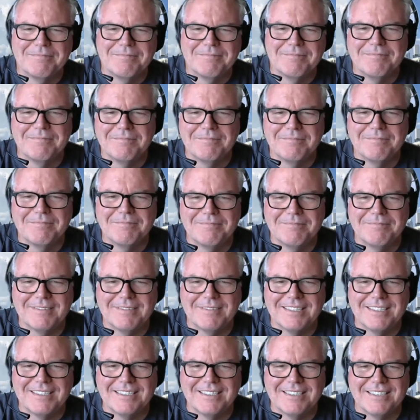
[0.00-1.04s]

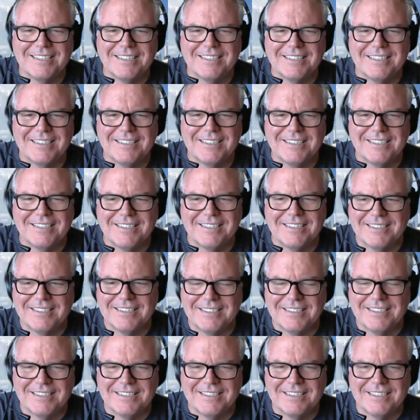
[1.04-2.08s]

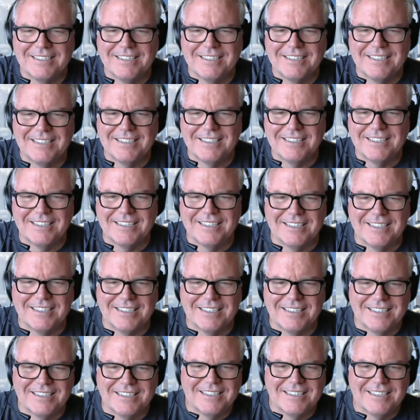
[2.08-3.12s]

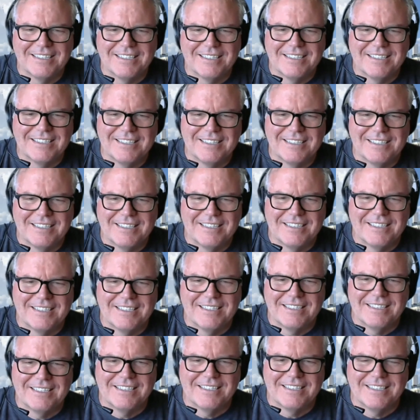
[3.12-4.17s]

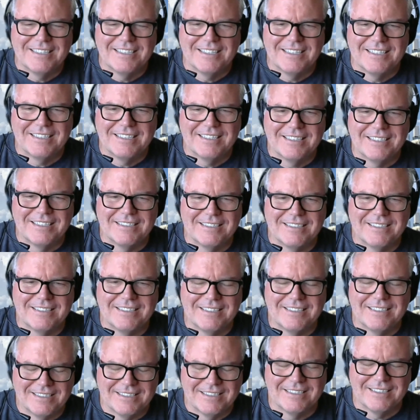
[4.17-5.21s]

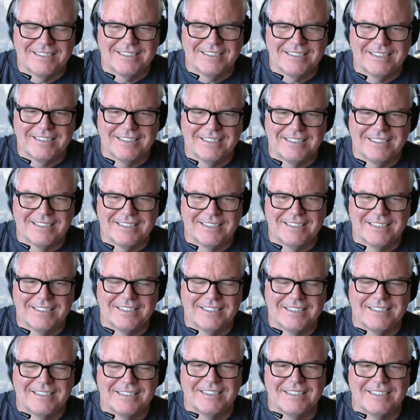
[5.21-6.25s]

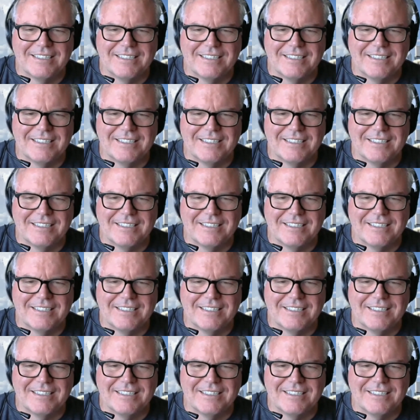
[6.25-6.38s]
This person isn't speaking.